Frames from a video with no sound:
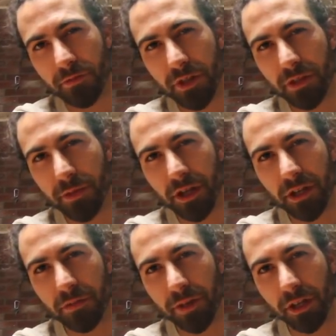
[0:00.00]
me the
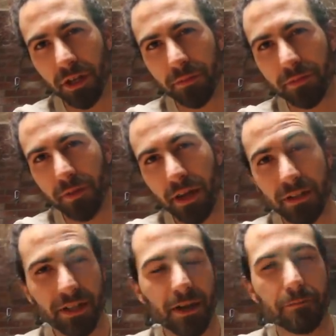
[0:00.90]
money and pick it up
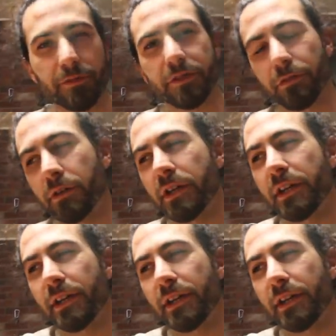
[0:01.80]
ASAP. So